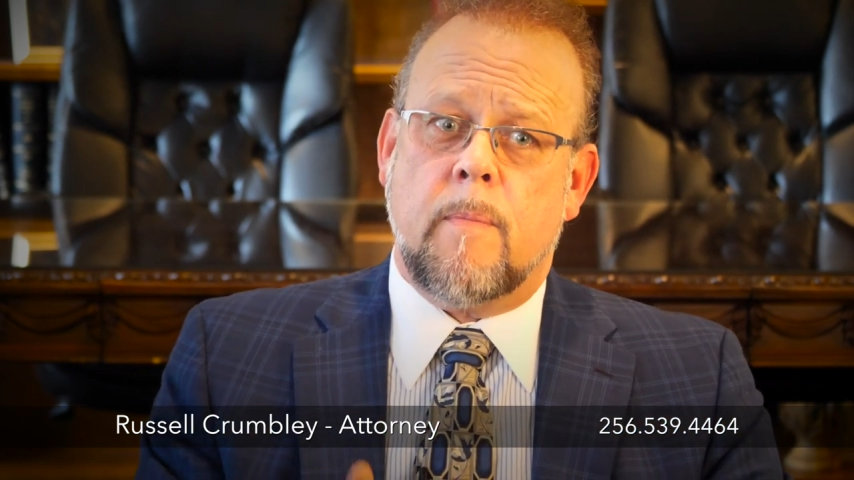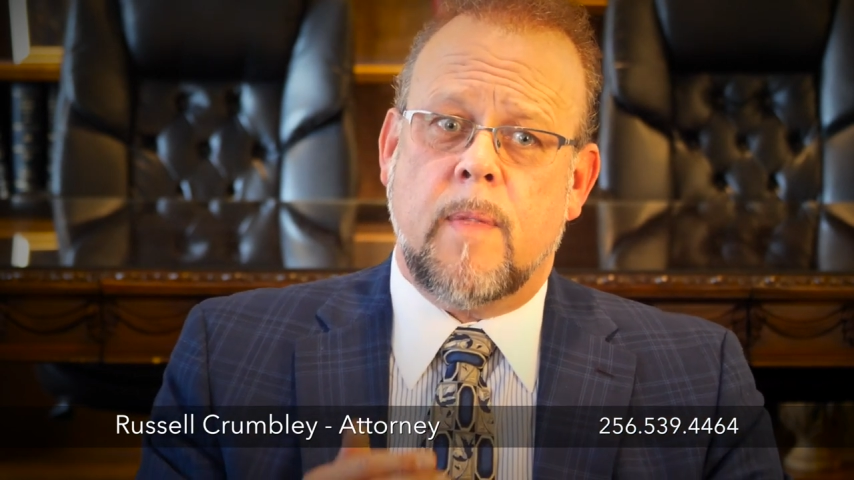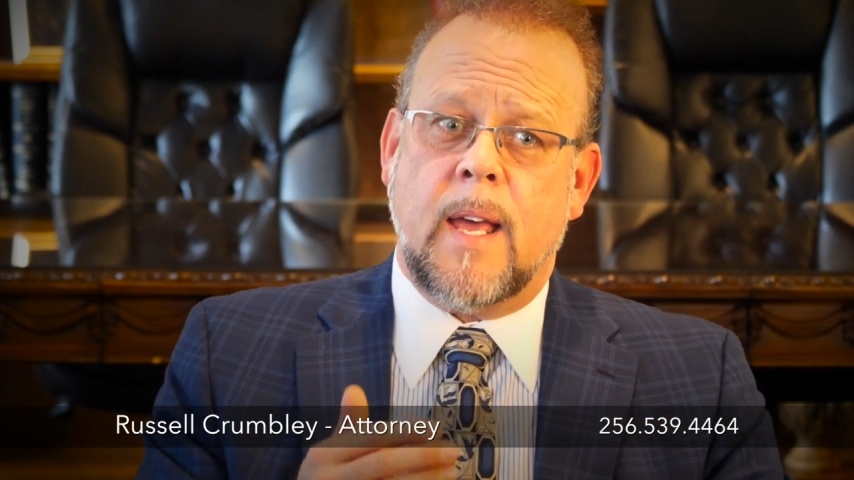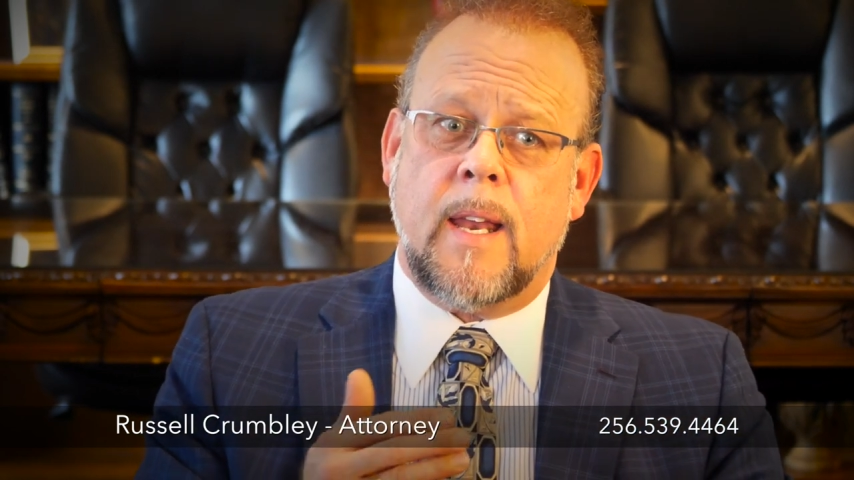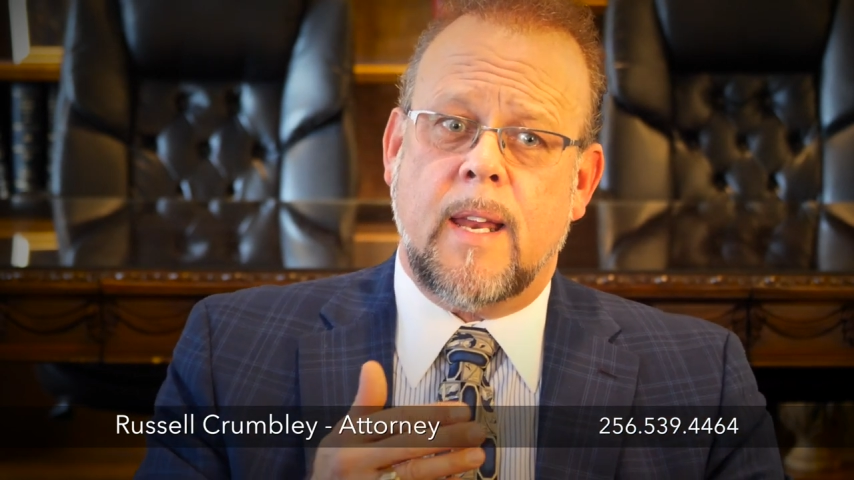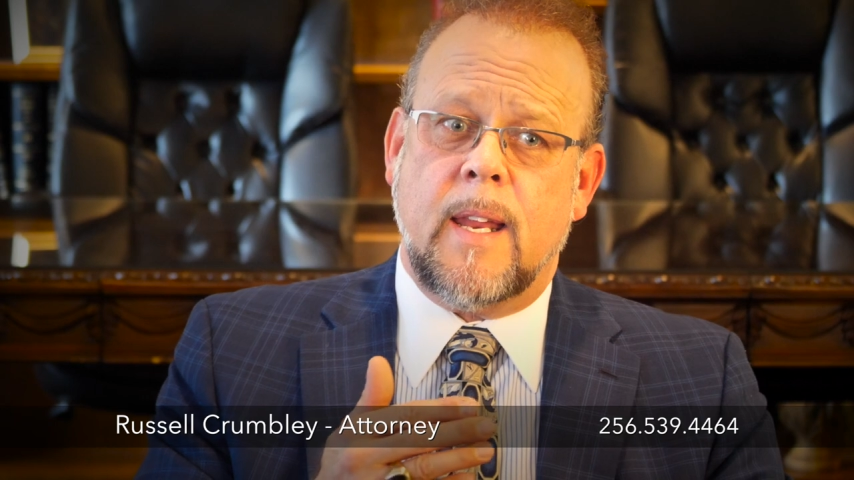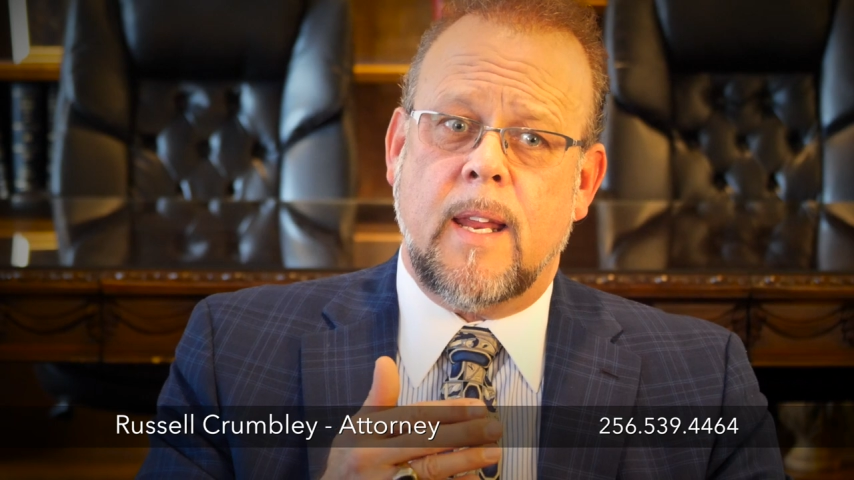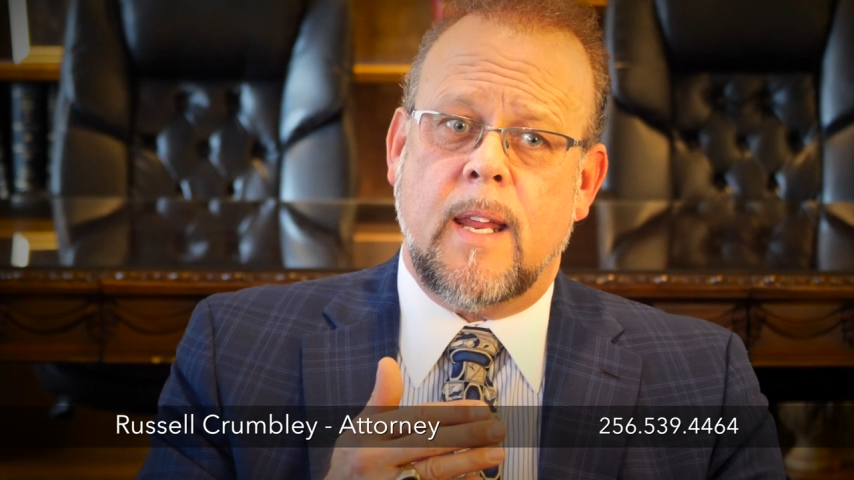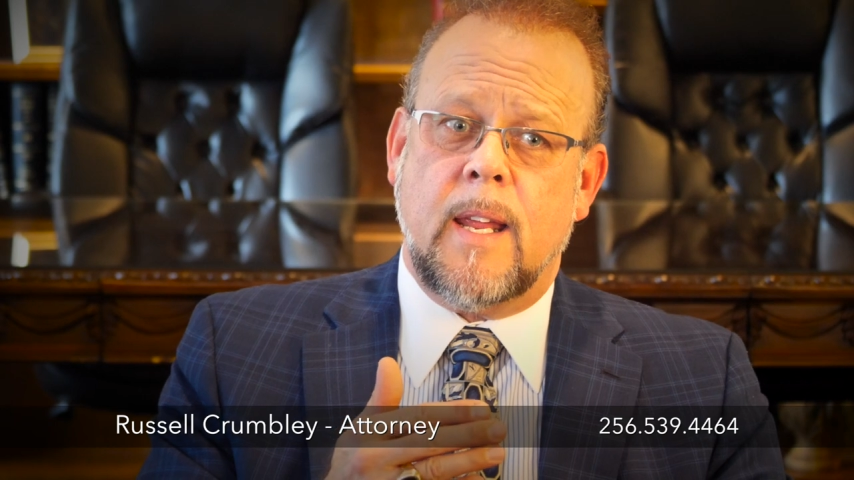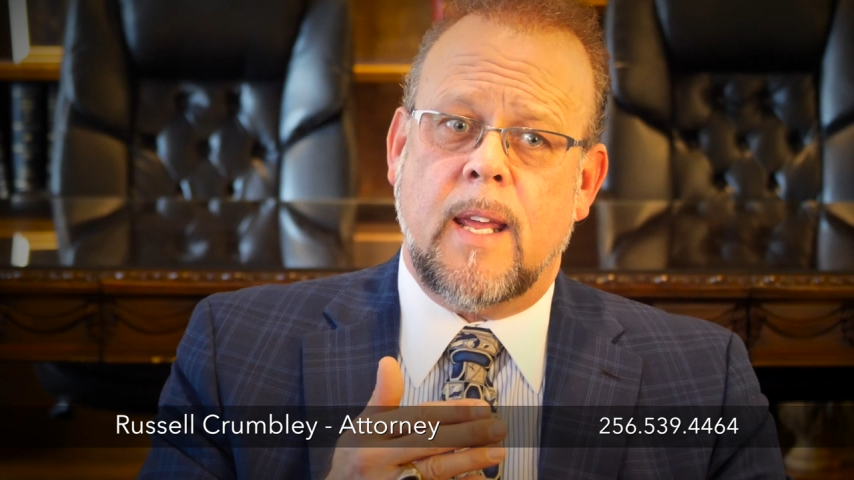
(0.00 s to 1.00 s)
that
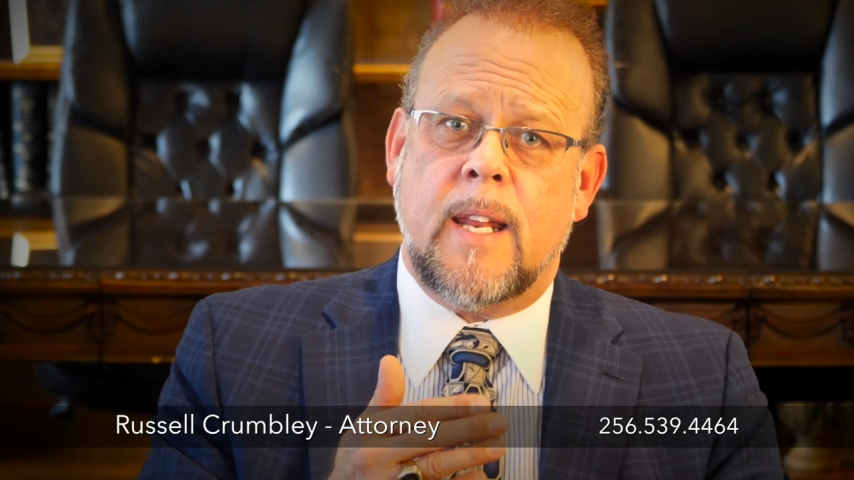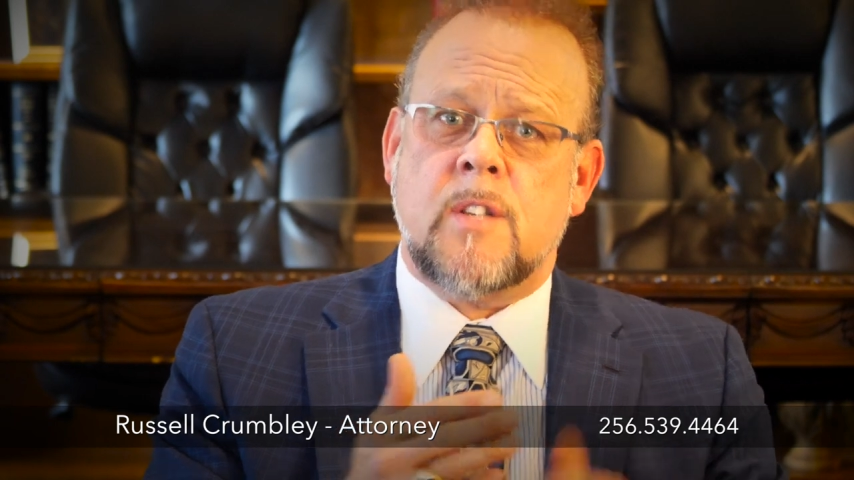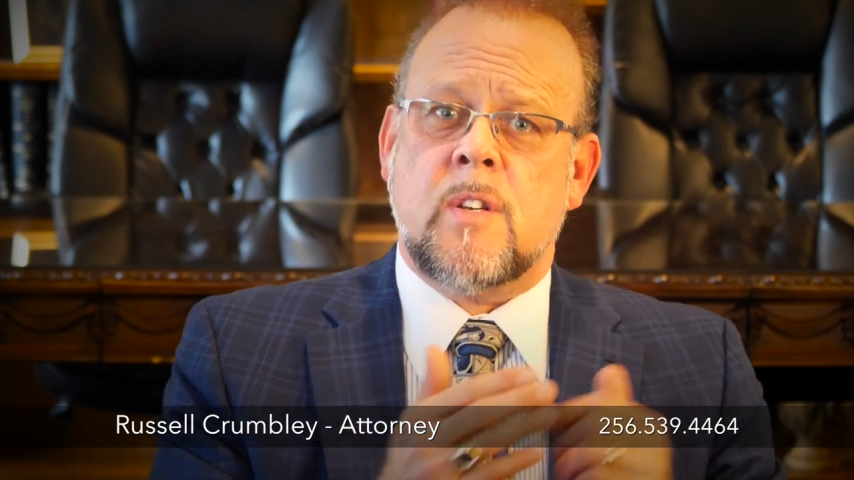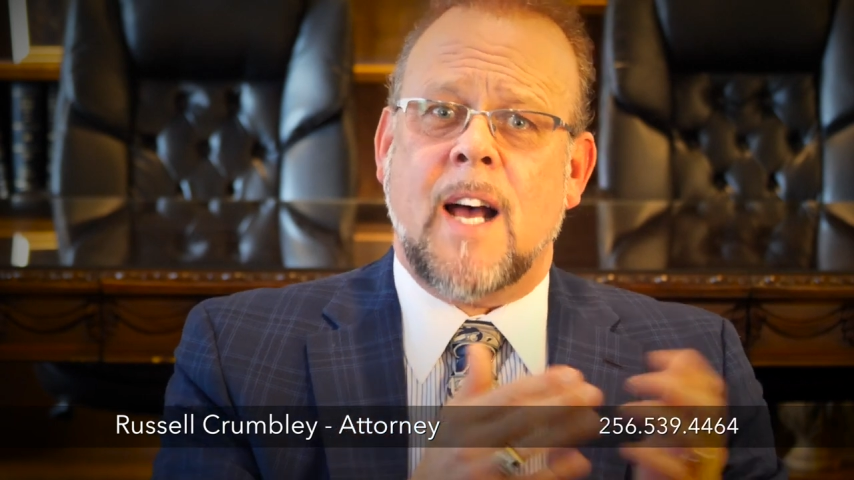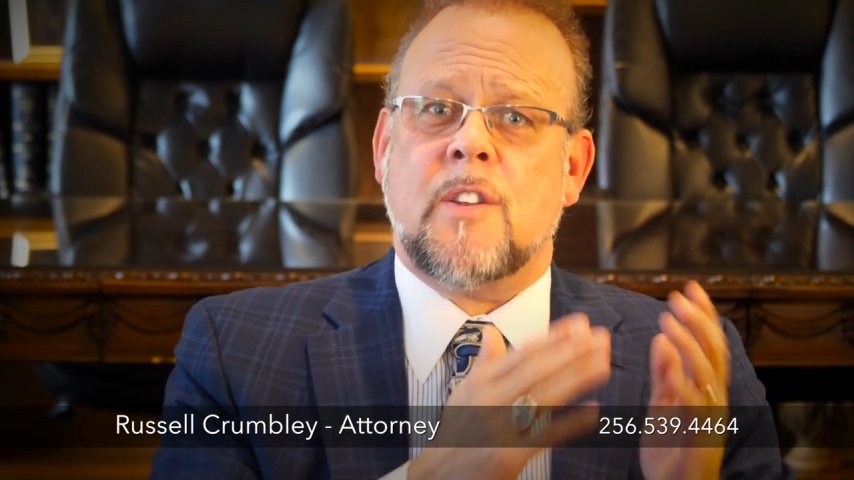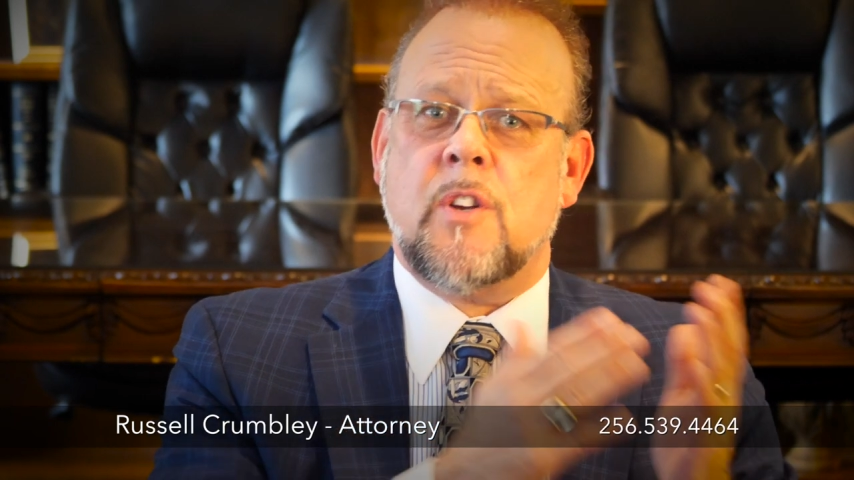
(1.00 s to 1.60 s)
it is not